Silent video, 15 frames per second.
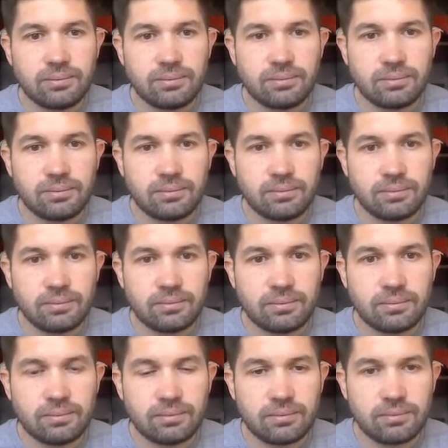
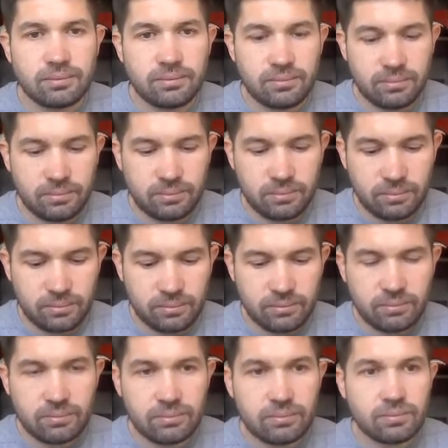
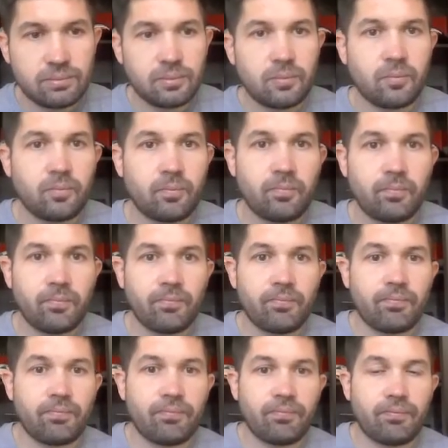
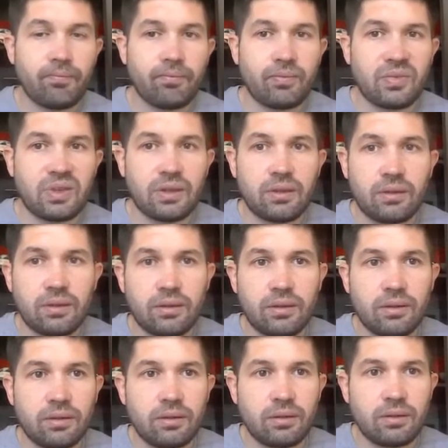
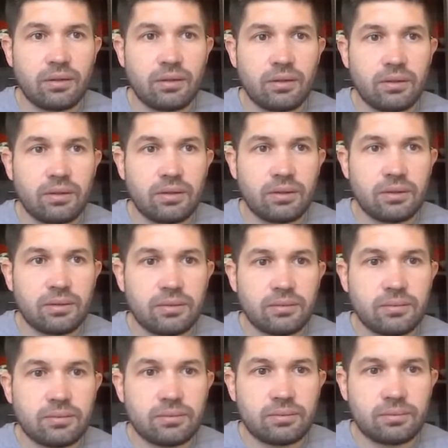
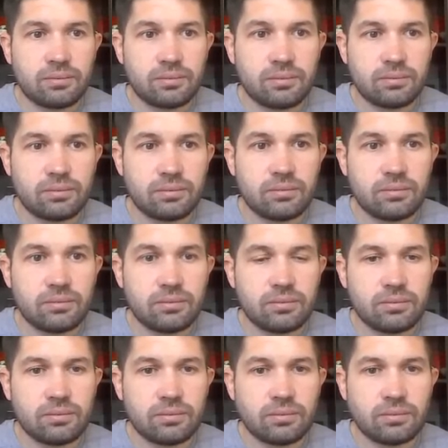
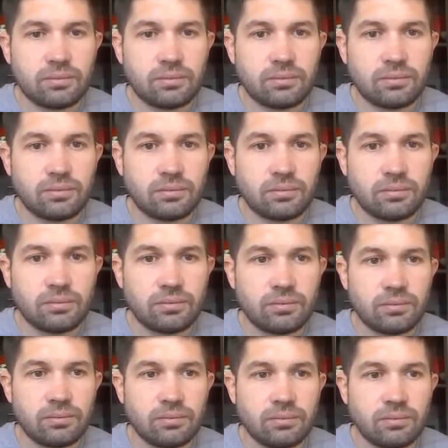
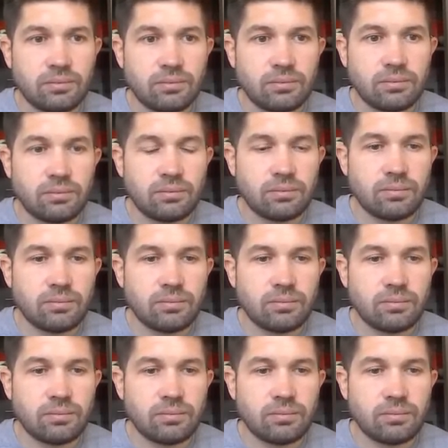The person shown says nothing.